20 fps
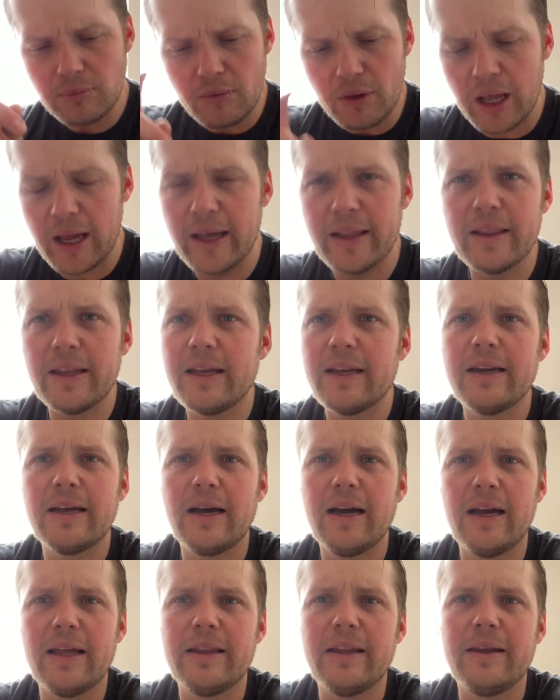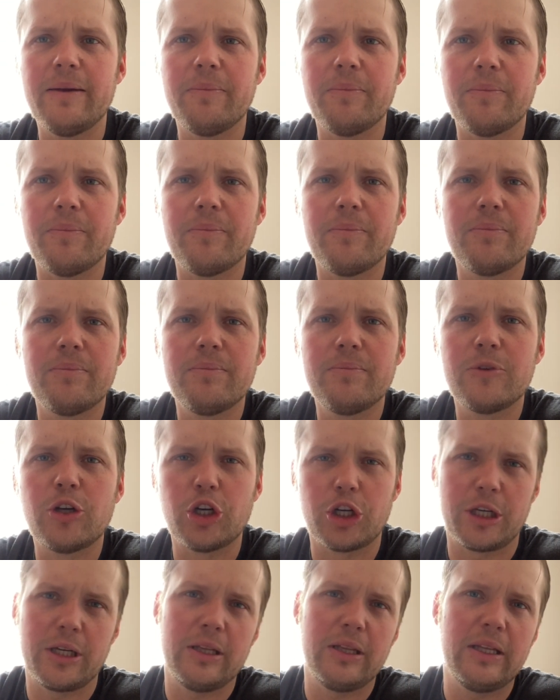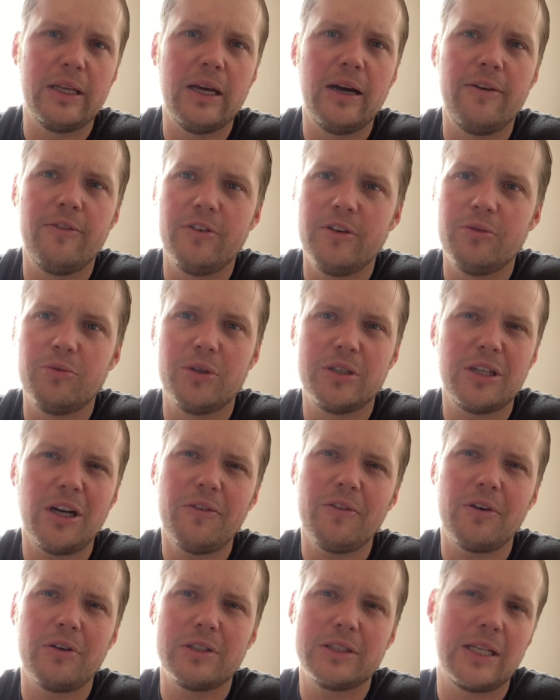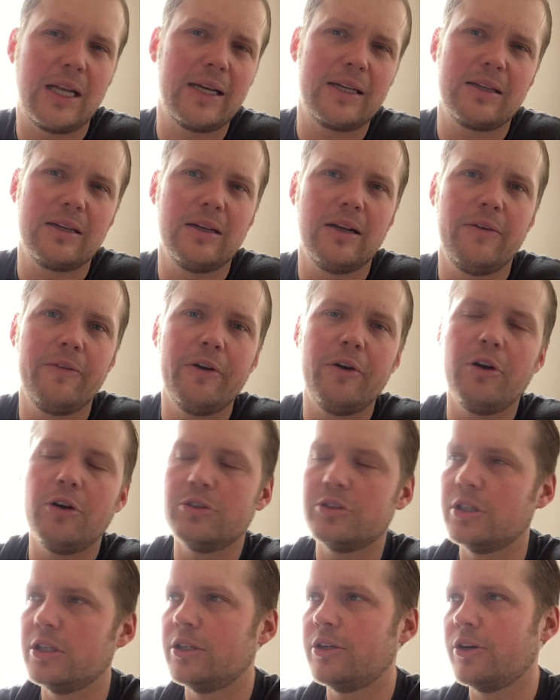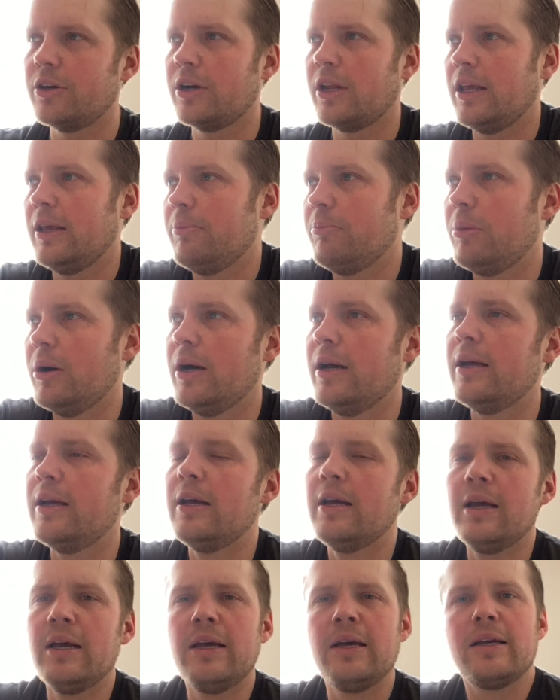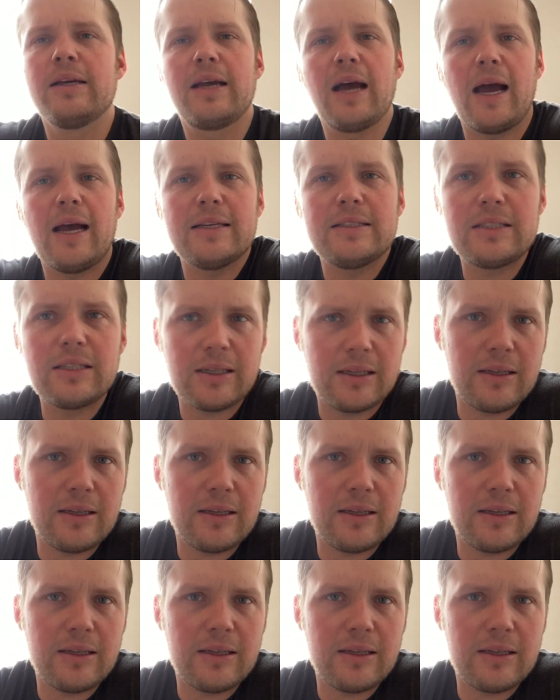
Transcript: and then uh, and then cook it in the oven, which I've always liked an oven roasted turkey. But guys,